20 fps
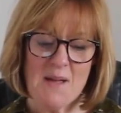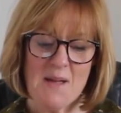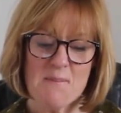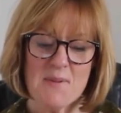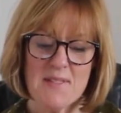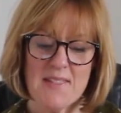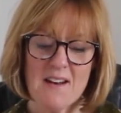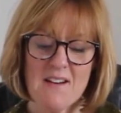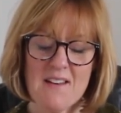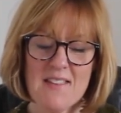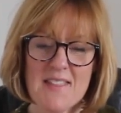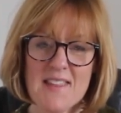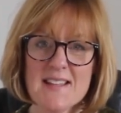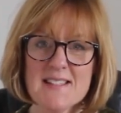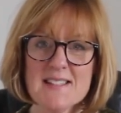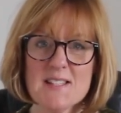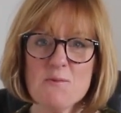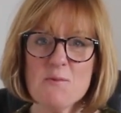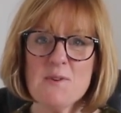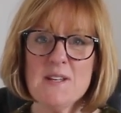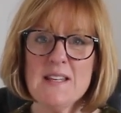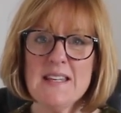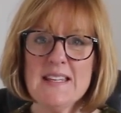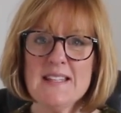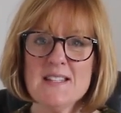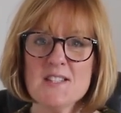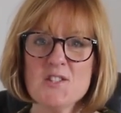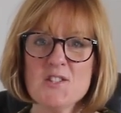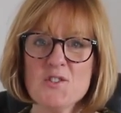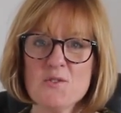But there are things that we
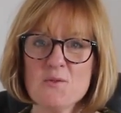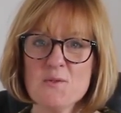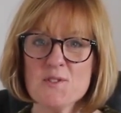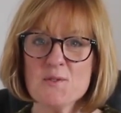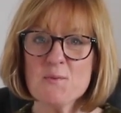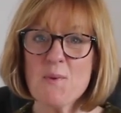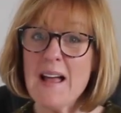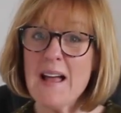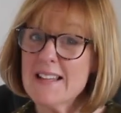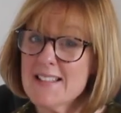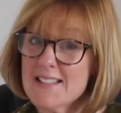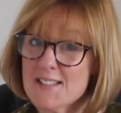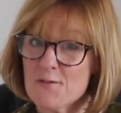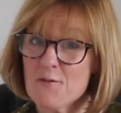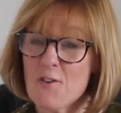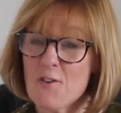need to do as well as